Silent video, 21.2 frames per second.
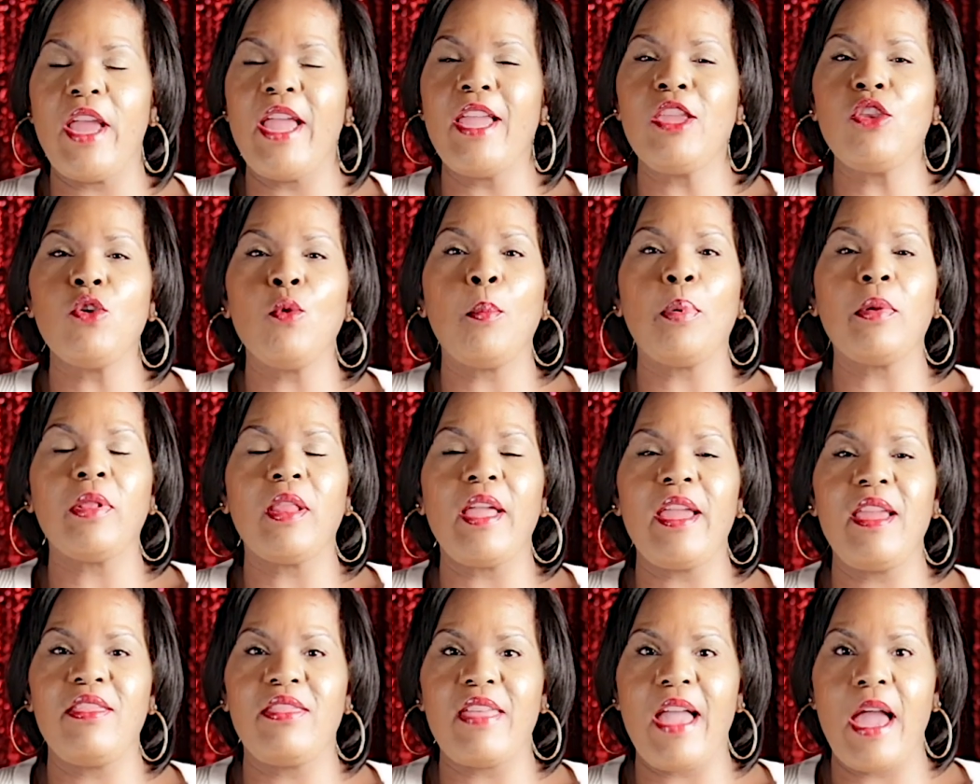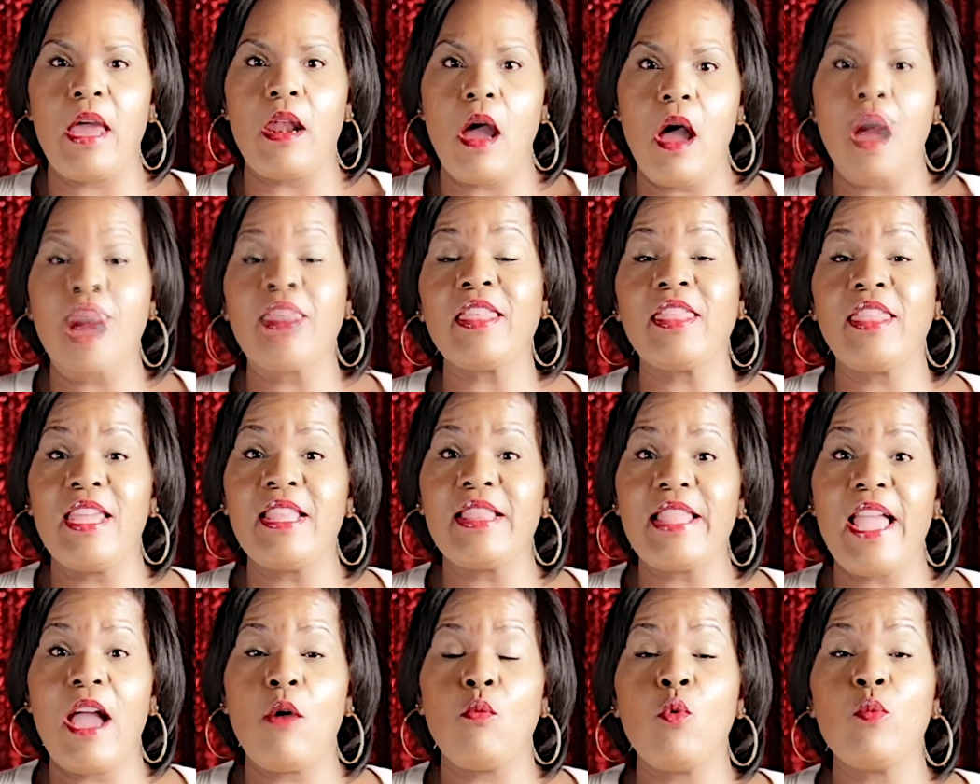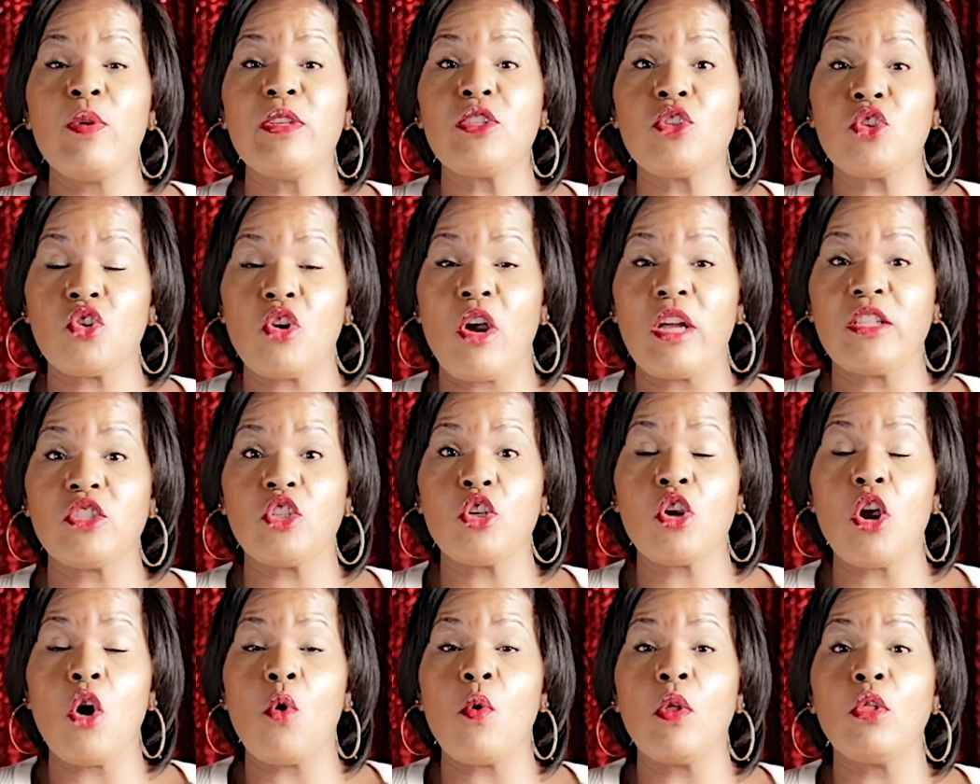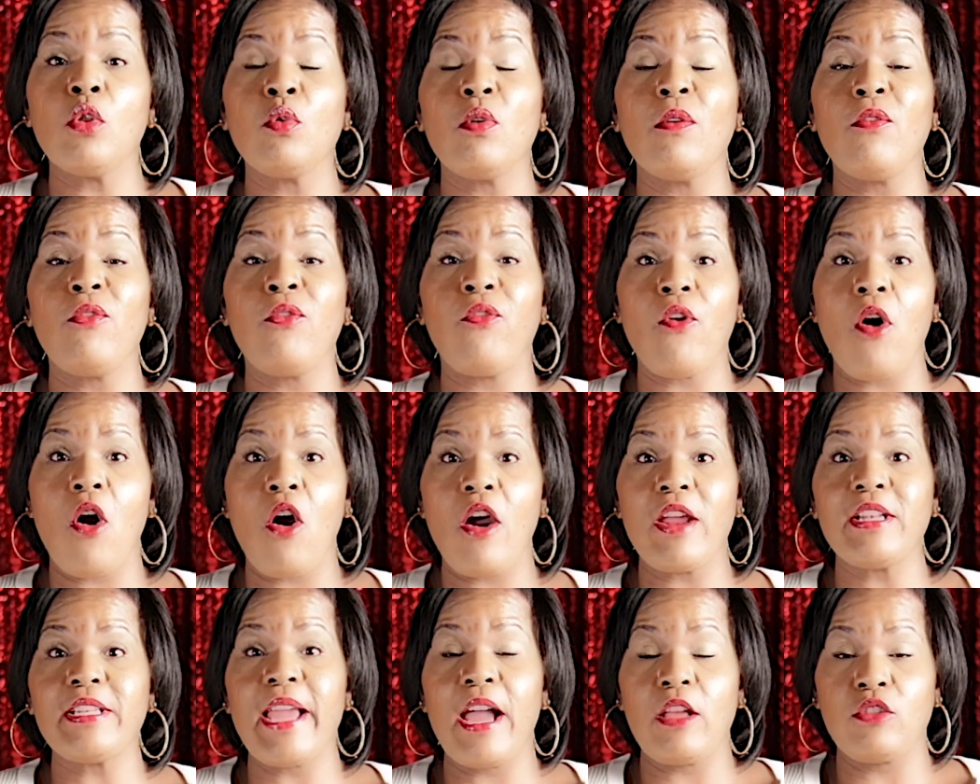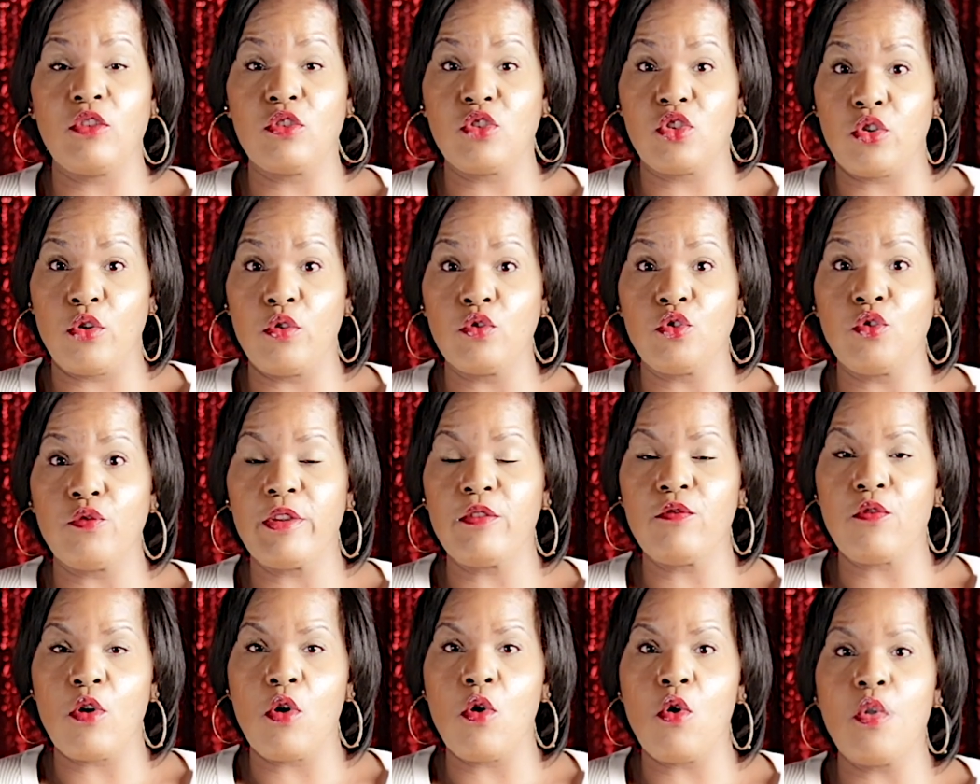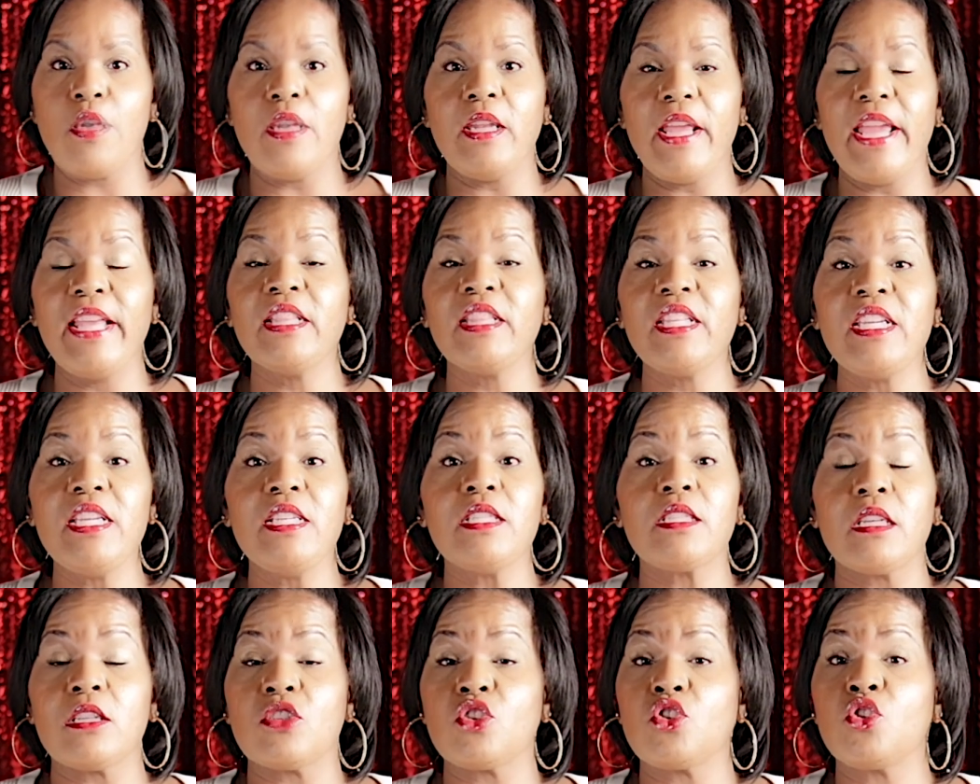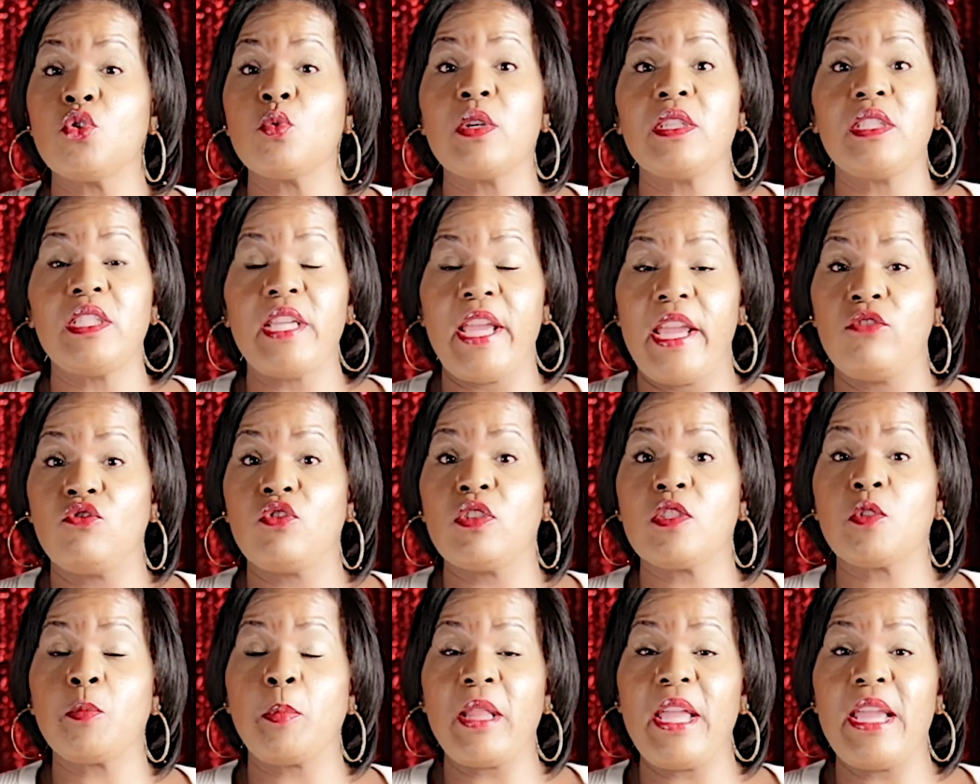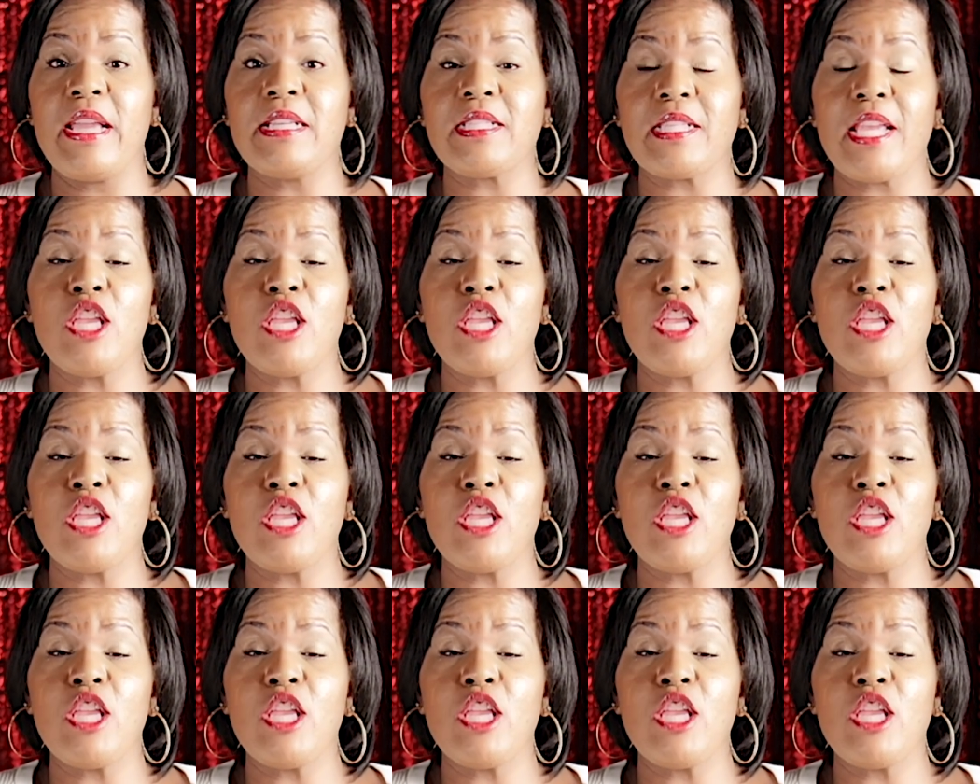And you play that up. I think that when we start to go a little far down the surgery road, it leads us to a dangerous place.